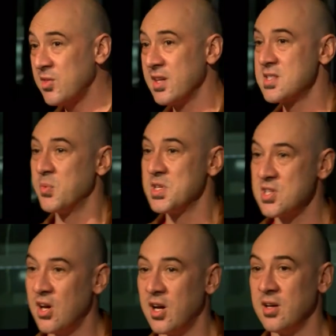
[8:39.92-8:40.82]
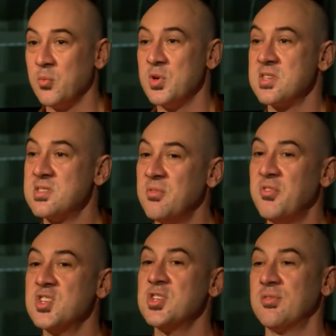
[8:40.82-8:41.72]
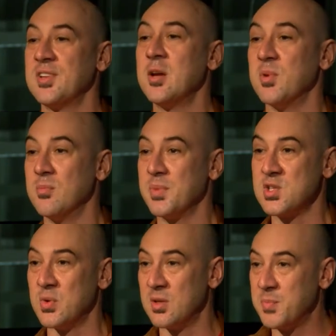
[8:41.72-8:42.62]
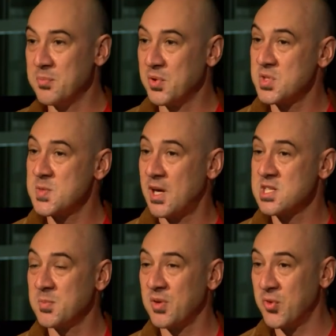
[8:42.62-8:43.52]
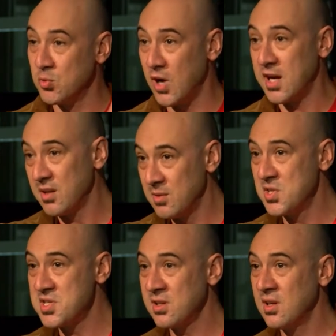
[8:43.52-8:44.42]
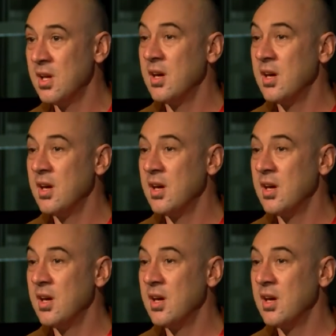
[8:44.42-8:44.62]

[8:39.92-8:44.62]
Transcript: the things that we saw was a division of labor between the people responsible for writing the music,